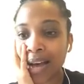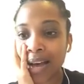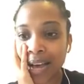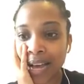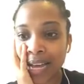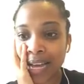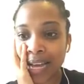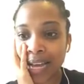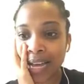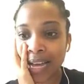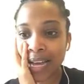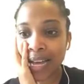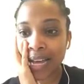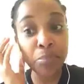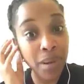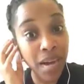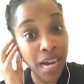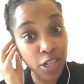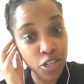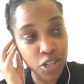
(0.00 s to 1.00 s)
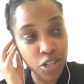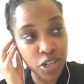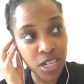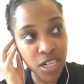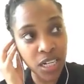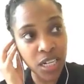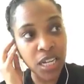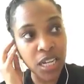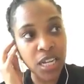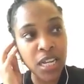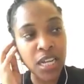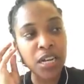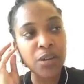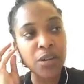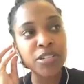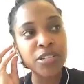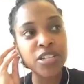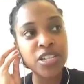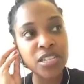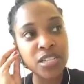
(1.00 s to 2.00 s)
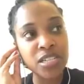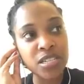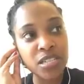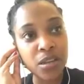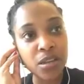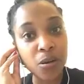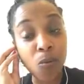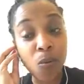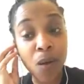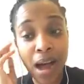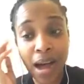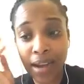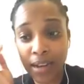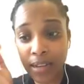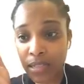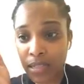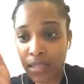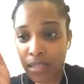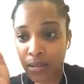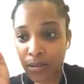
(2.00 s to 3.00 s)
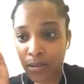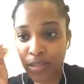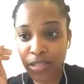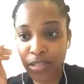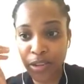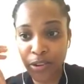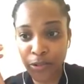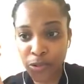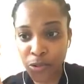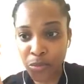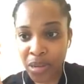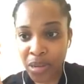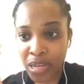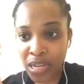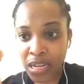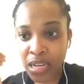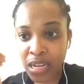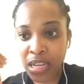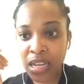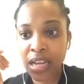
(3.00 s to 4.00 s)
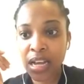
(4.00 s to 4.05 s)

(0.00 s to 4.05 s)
I, impaction, which is a wax or cerumen.